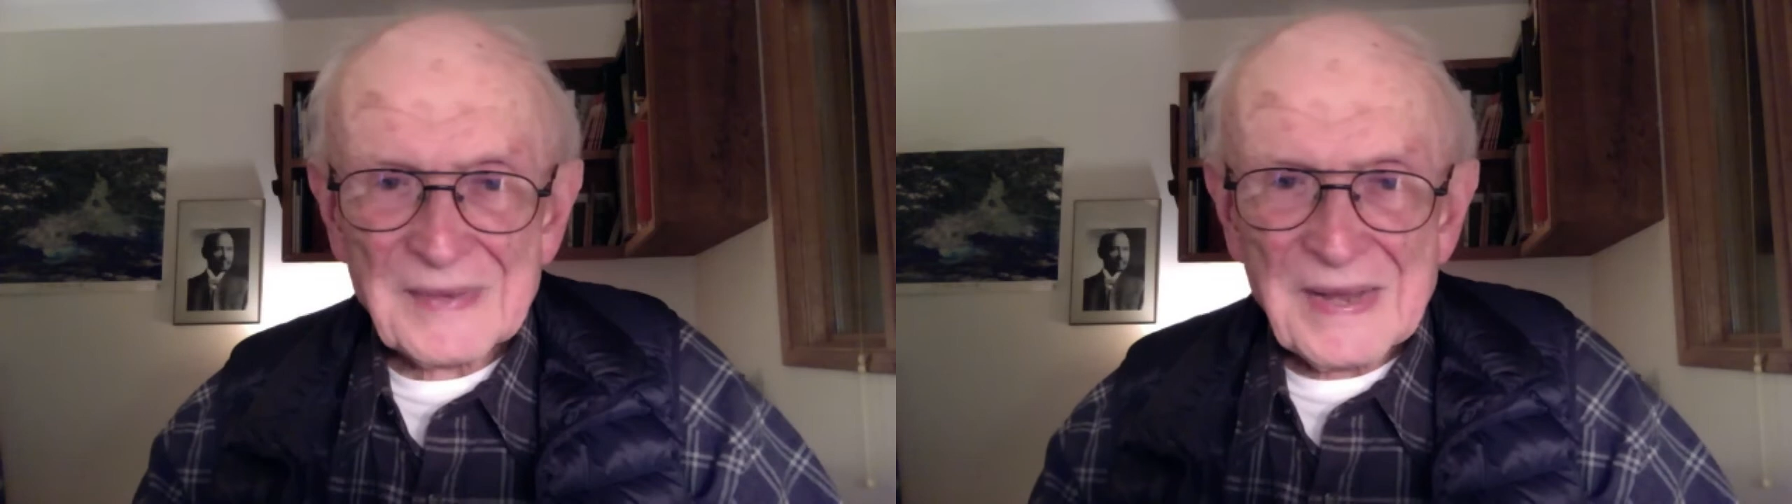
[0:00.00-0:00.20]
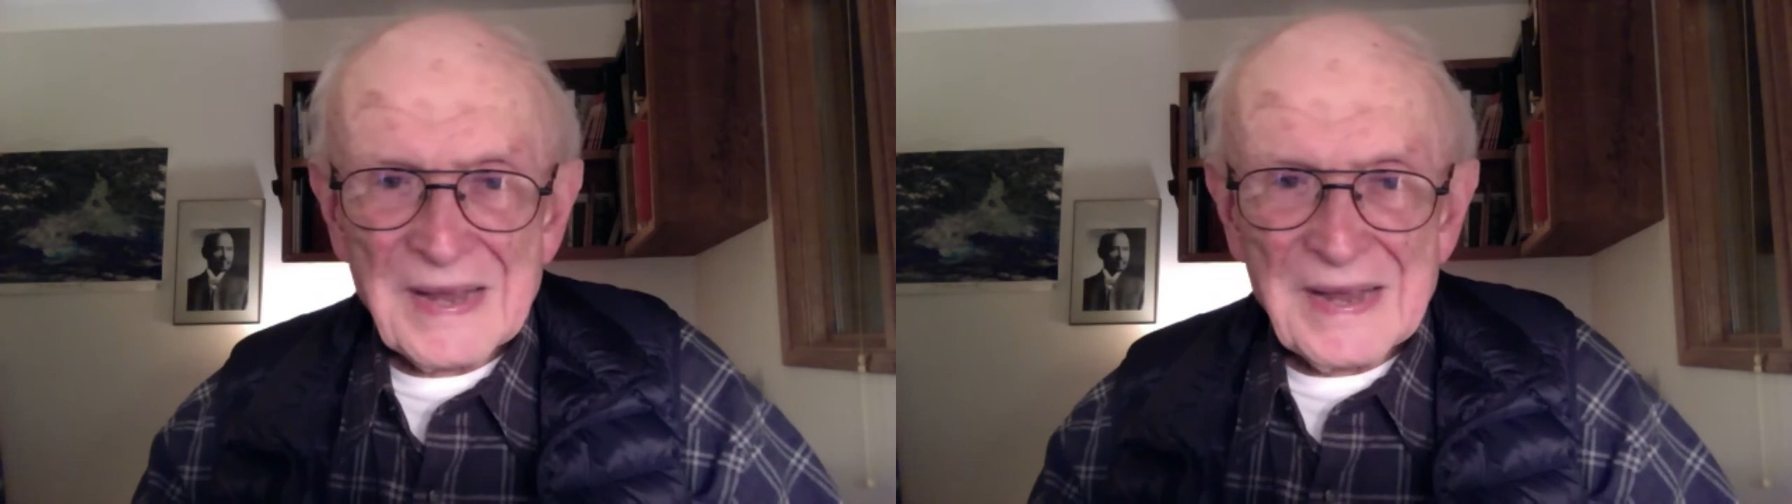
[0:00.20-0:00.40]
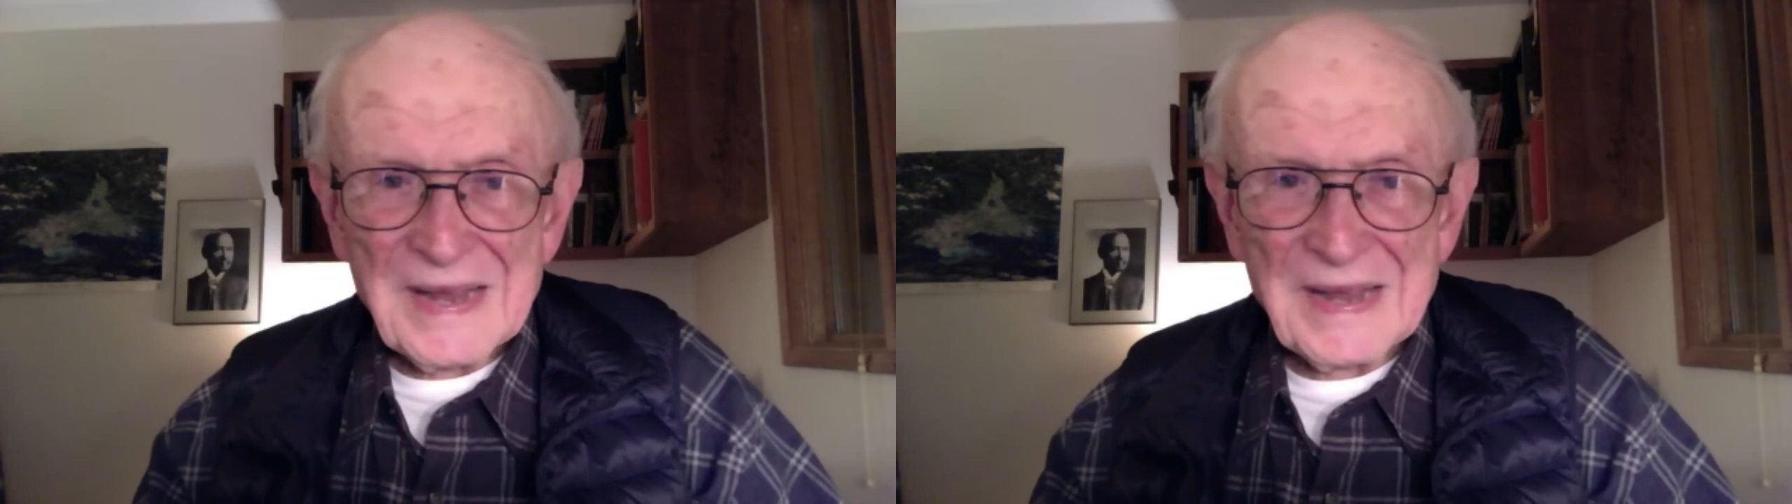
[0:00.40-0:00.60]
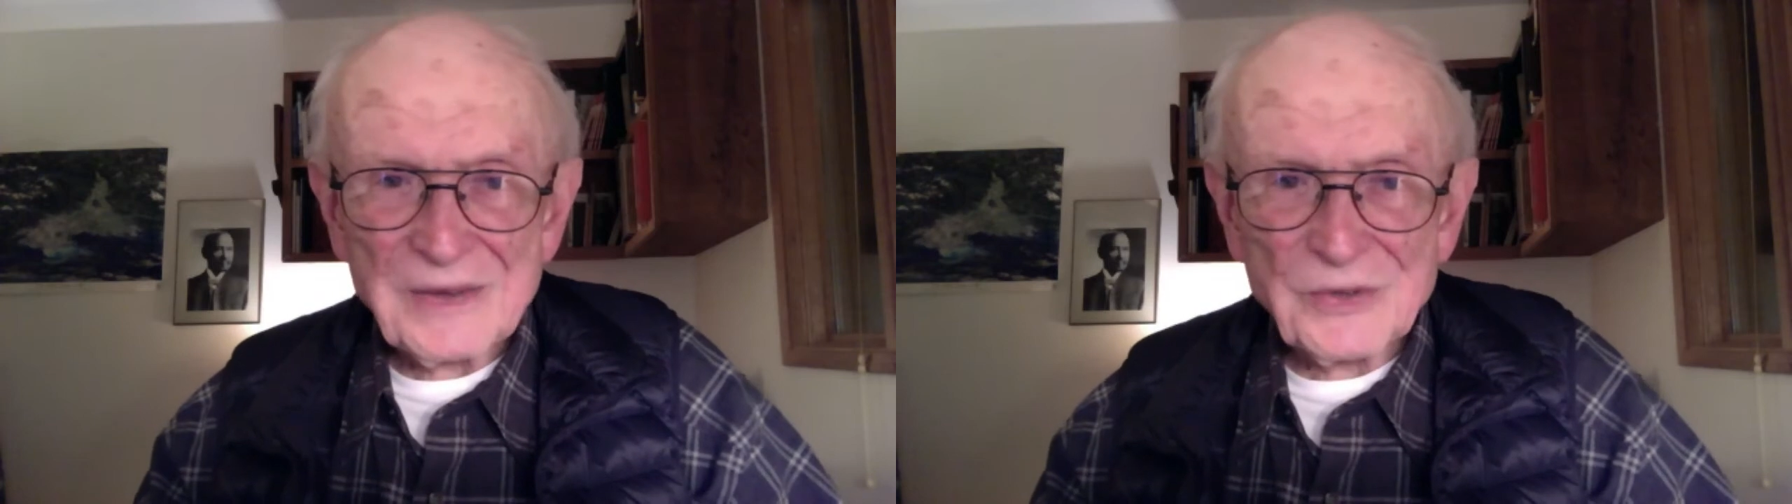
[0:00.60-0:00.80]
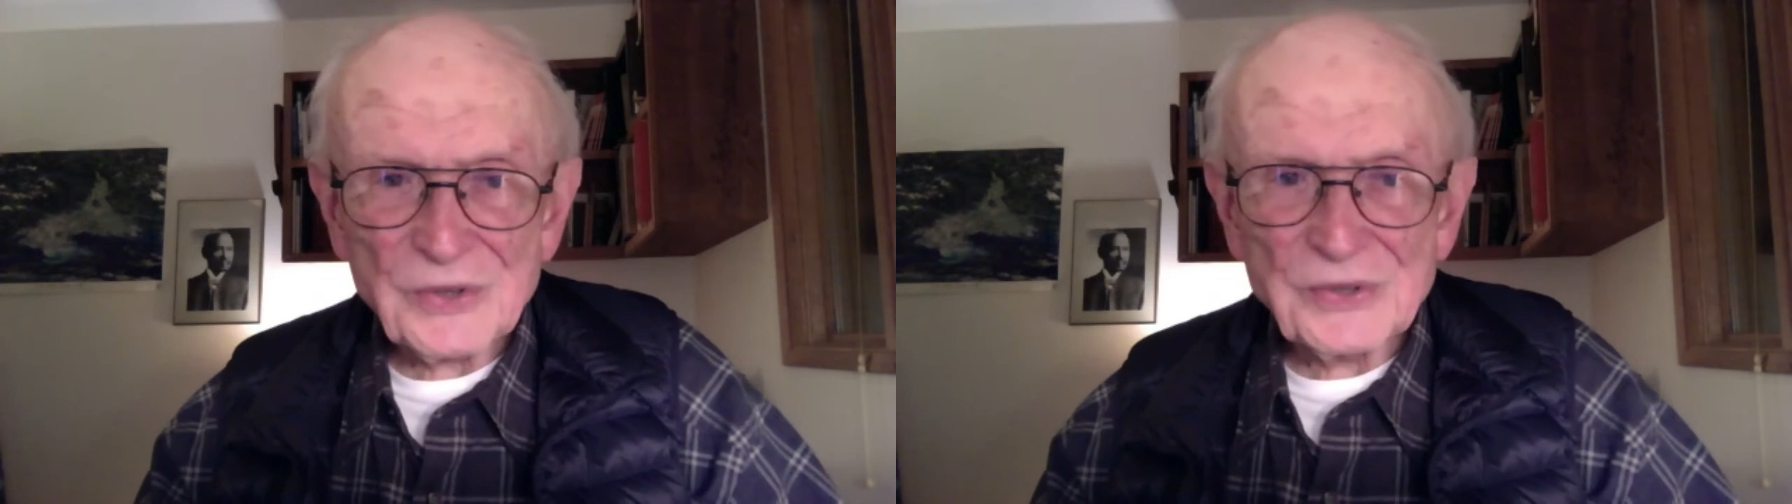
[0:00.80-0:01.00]
he
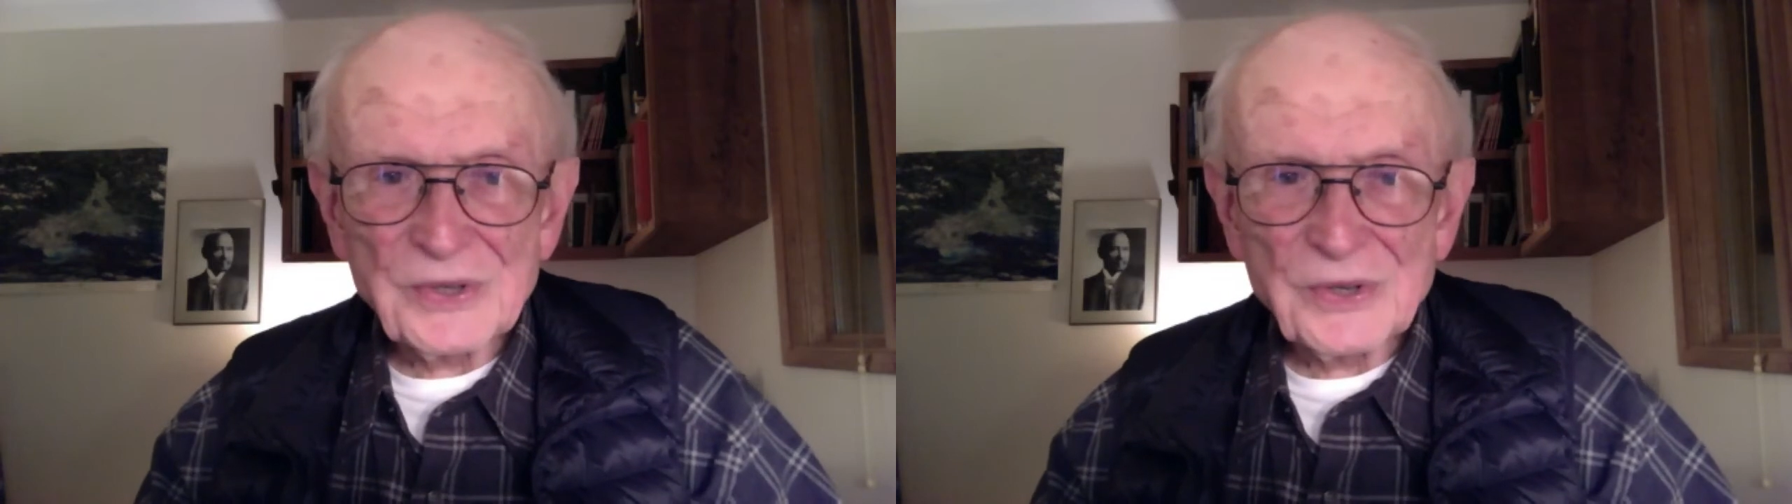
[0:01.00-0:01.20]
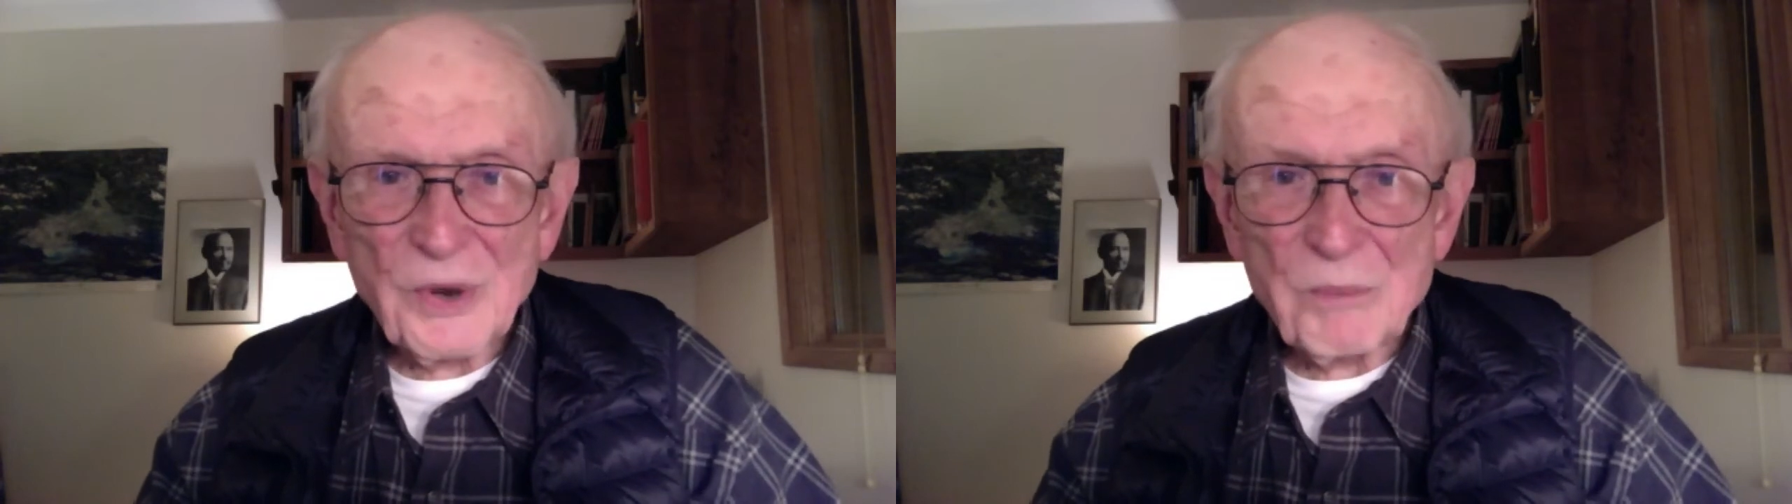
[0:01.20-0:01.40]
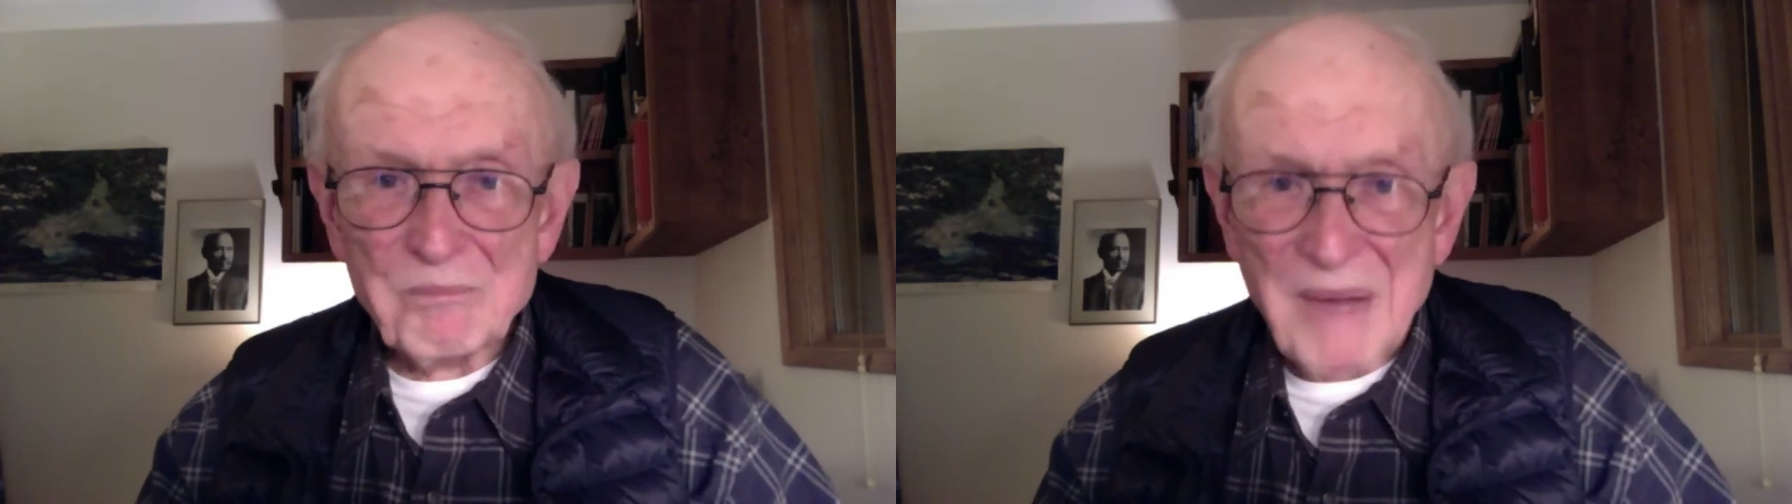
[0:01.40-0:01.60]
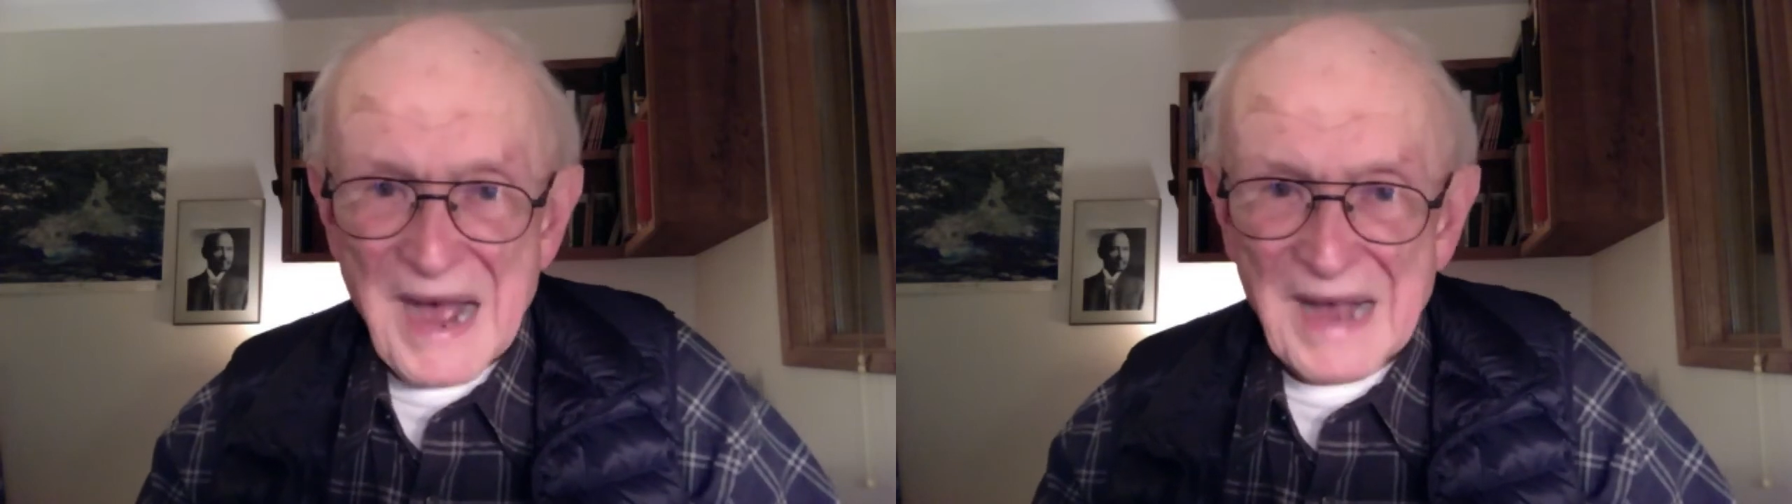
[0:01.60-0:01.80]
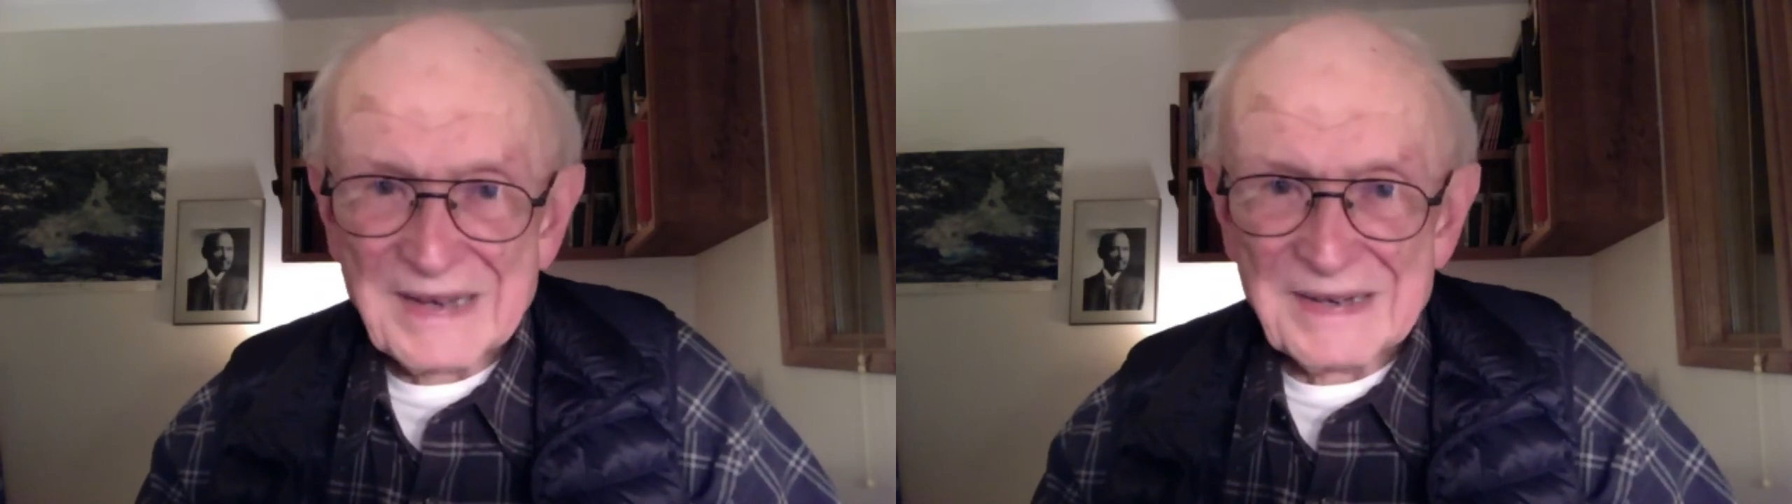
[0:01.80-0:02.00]
could go
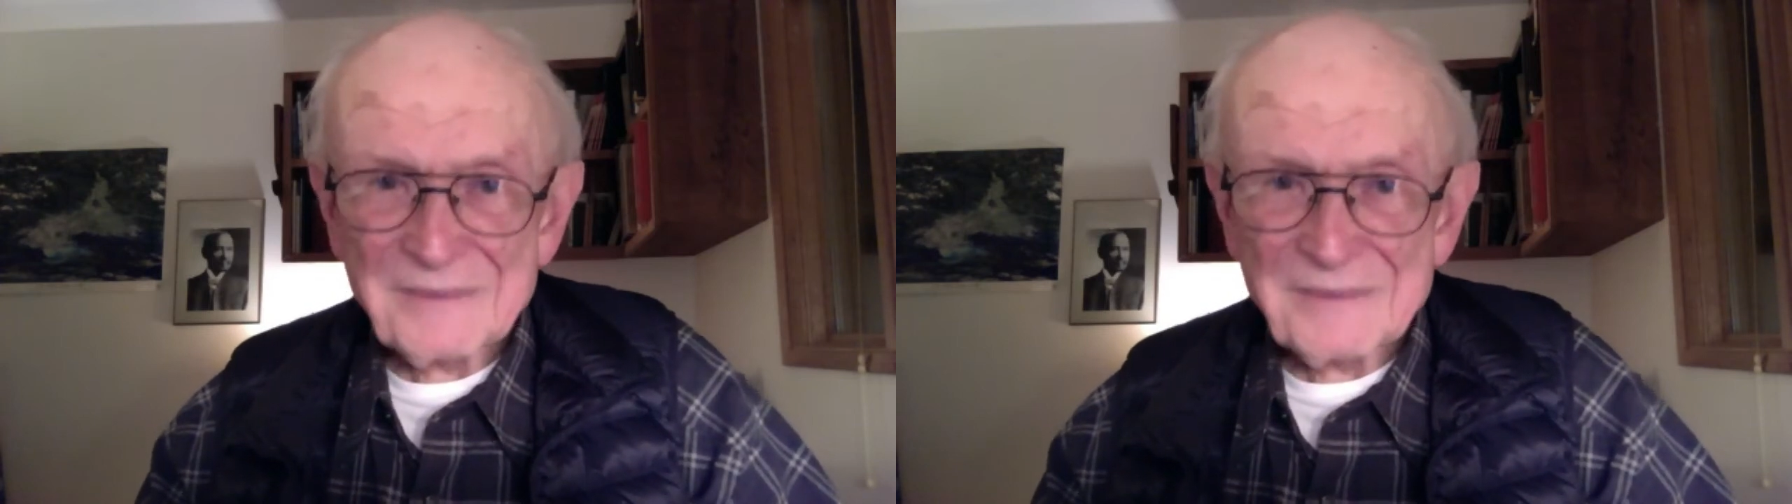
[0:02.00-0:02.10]
back